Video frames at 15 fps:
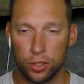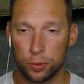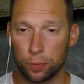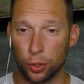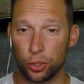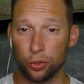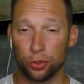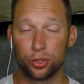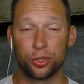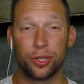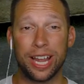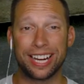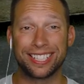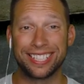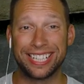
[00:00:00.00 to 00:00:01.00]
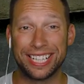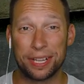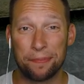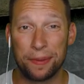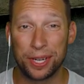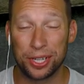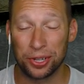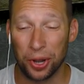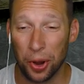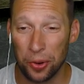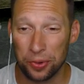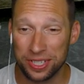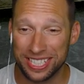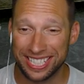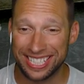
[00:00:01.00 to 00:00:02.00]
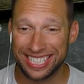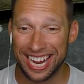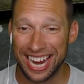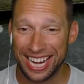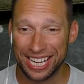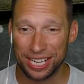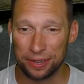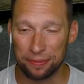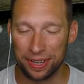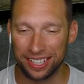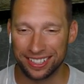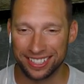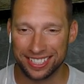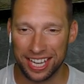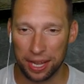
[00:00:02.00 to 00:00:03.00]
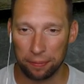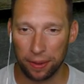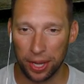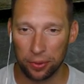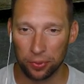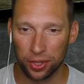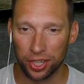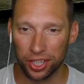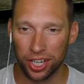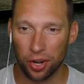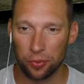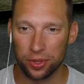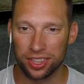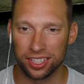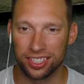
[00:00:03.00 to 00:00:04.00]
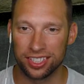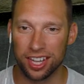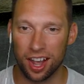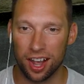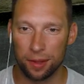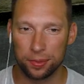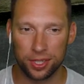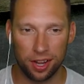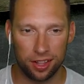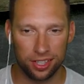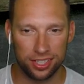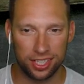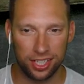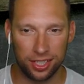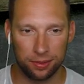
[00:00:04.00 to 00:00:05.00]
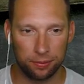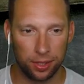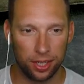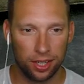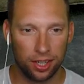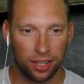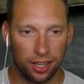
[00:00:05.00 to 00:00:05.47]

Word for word: This is pretty cool. So you actually get to pick your own stadium in this campaign. We're gonna go with the Dobbs Coliseum.